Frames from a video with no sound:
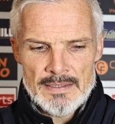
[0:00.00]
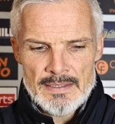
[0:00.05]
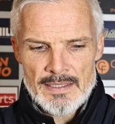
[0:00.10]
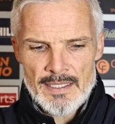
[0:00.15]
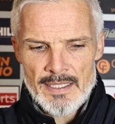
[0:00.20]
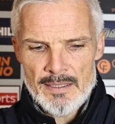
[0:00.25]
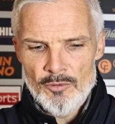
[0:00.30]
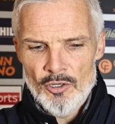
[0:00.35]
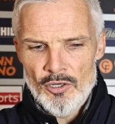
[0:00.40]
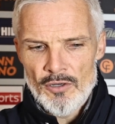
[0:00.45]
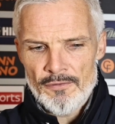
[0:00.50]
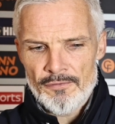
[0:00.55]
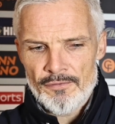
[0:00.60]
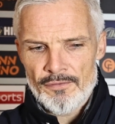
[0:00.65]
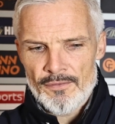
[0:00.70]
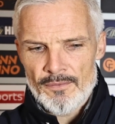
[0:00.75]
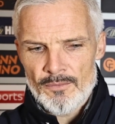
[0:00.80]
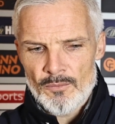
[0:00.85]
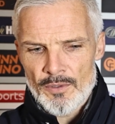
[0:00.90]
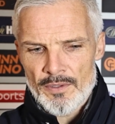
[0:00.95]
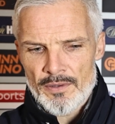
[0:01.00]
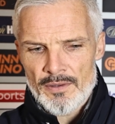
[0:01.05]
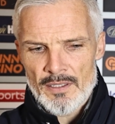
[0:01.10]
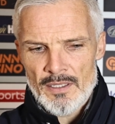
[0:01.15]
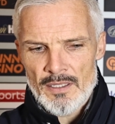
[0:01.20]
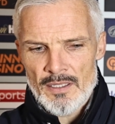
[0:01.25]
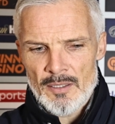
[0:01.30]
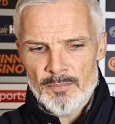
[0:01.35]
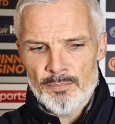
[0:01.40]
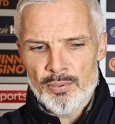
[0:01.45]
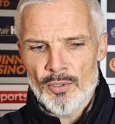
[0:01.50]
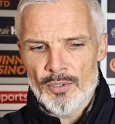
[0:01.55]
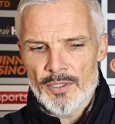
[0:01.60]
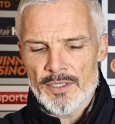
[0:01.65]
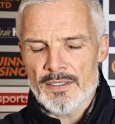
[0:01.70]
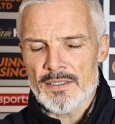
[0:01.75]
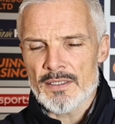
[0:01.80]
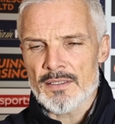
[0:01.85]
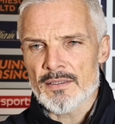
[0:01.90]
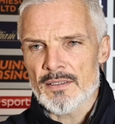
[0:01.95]
came off with a
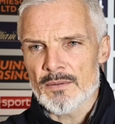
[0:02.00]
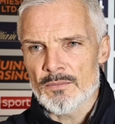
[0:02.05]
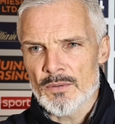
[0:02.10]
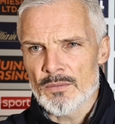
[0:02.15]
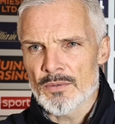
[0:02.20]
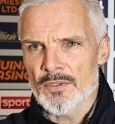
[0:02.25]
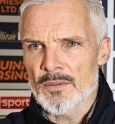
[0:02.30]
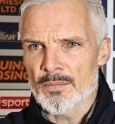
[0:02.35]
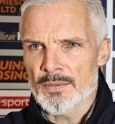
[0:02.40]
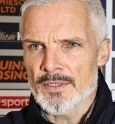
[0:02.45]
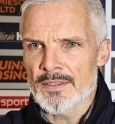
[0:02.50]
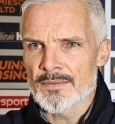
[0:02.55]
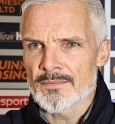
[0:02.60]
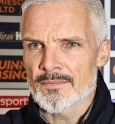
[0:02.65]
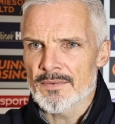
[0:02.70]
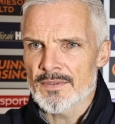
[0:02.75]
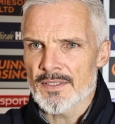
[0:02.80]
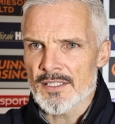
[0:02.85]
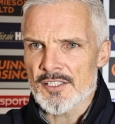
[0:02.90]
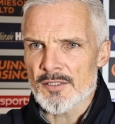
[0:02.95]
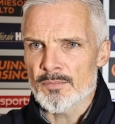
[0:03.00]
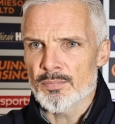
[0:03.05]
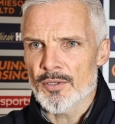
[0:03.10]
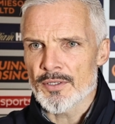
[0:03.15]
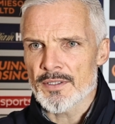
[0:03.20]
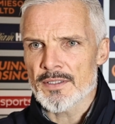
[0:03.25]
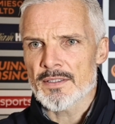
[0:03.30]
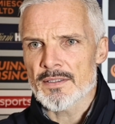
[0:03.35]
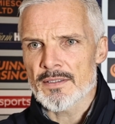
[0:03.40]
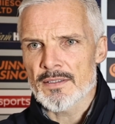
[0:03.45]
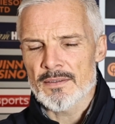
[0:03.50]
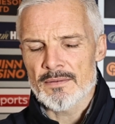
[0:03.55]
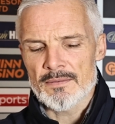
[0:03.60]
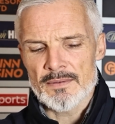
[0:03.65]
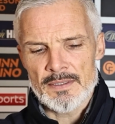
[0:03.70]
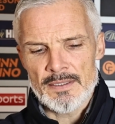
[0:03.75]
point, I think we would have been disappointed.